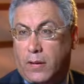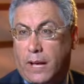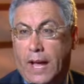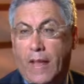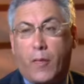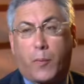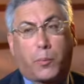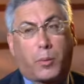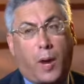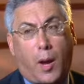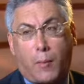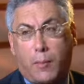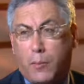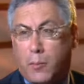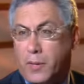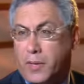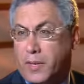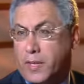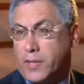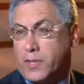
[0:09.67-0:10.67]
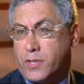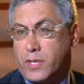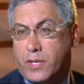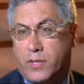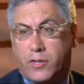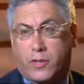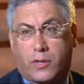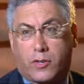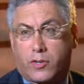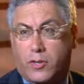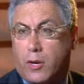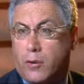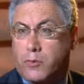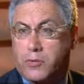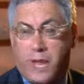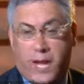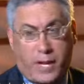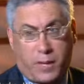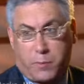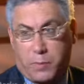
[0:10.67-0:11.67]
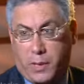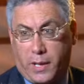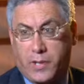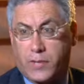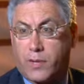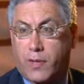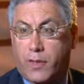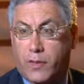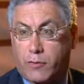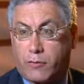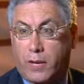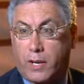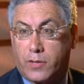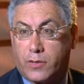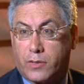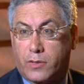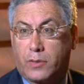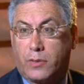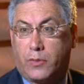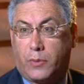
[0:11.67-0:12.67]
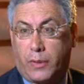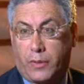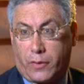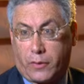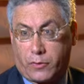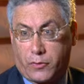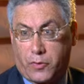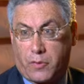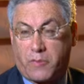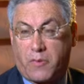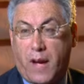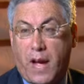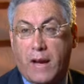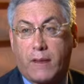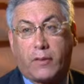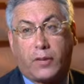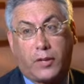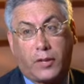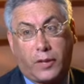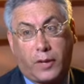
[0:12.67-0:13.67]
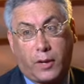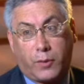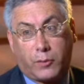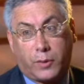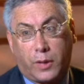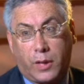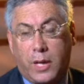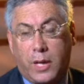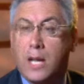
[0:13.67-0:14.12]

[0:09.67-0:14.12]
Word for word: And the problem with this is there's no second place in this race. You either survive or you don't.